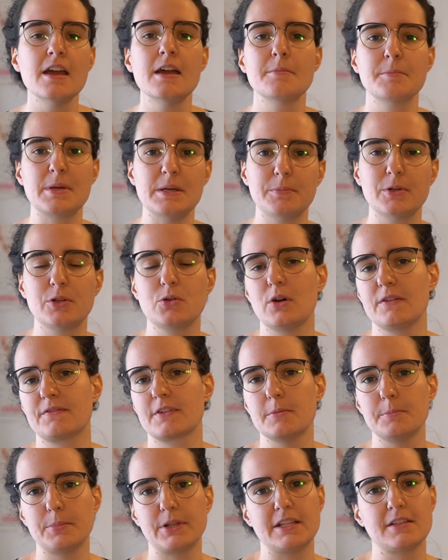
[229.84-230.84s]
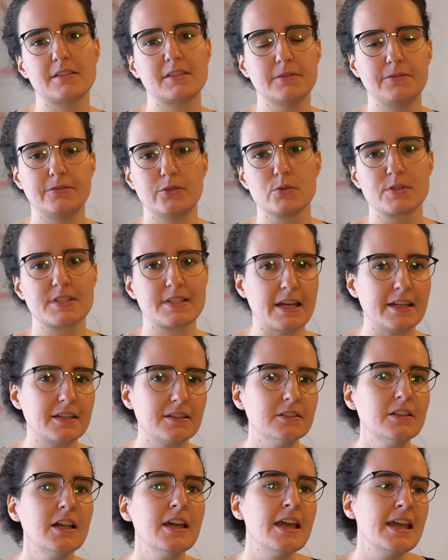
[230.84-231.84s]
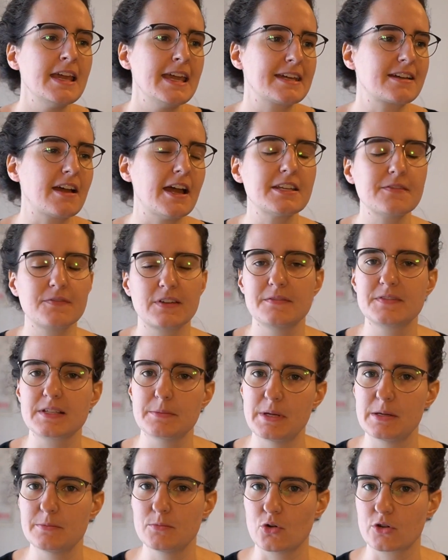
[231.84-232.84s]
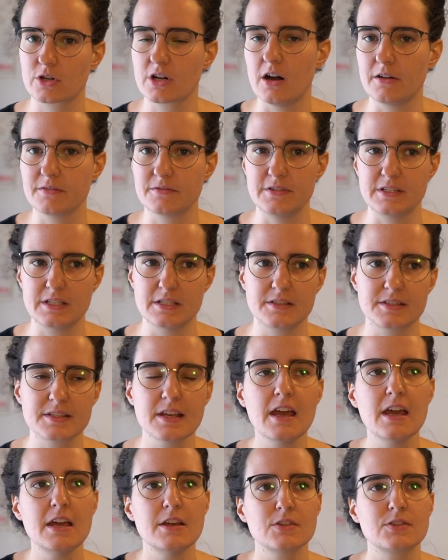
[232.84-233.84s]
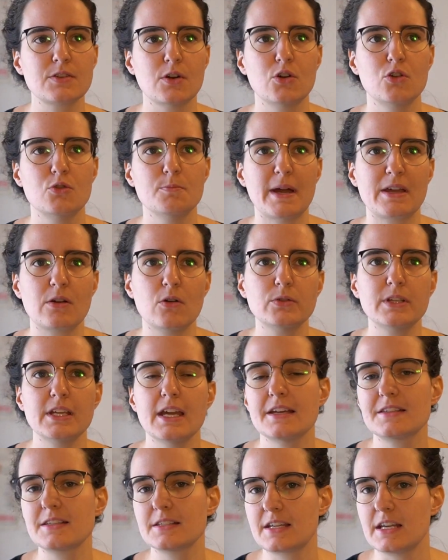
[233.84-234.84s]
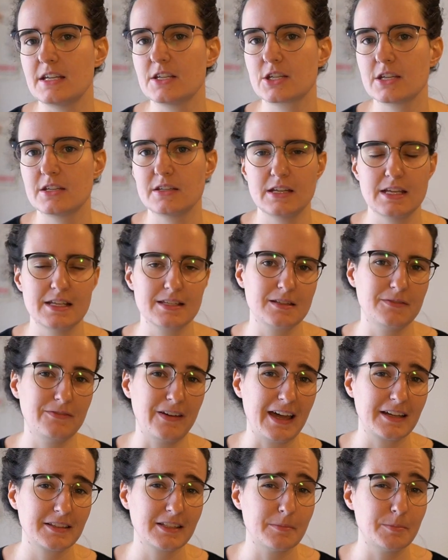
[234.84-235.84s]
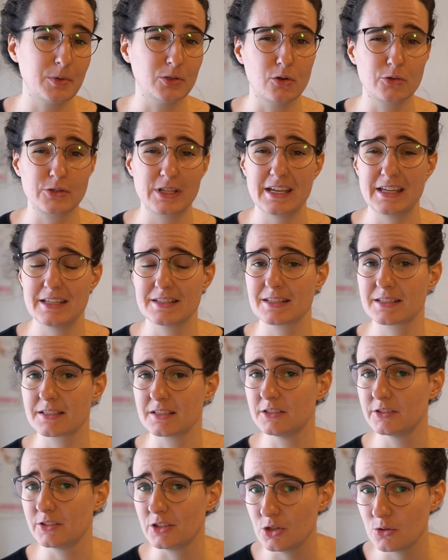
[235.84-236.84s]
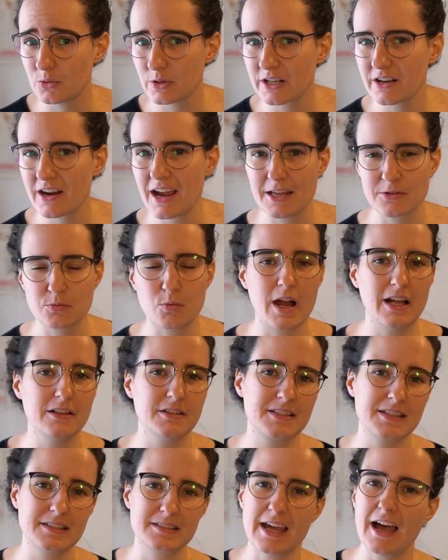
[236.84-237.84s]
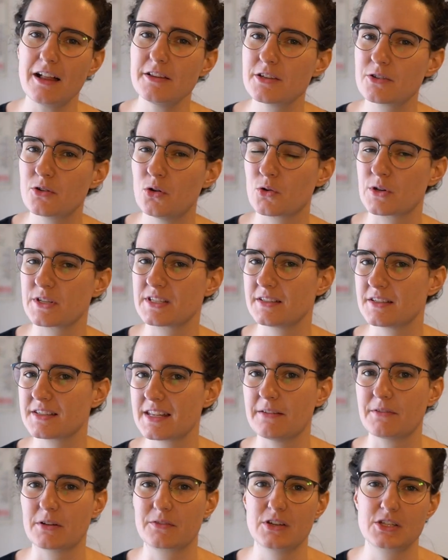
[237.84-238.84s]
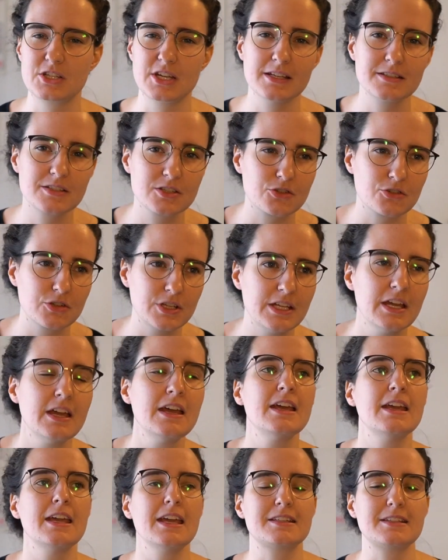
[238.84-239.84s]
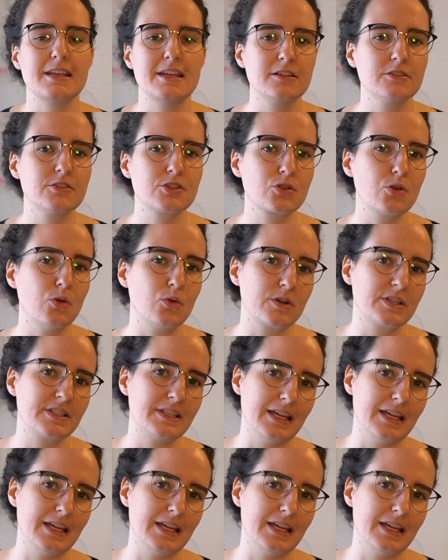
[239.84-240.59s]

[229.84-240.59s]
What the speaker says: people who have completed the full cycle. It kind of gives a bit more confidence. So my only hesitation is the fact that Bologna is still newer, and while its Italian course does have a rich history, its English course